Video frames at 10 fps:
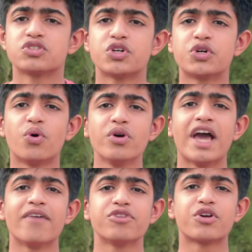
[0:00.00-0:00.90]
So don't
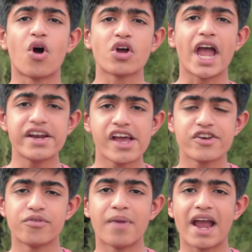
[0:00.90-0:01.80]
have the wrong idea in
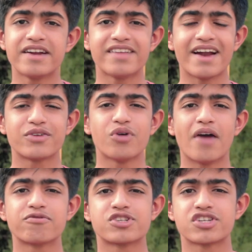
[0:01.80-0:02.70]
your mind that you
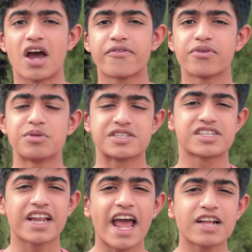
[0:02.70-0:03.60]
have to start from the
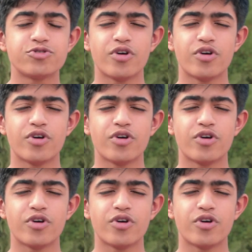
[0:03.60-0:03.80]
scratch,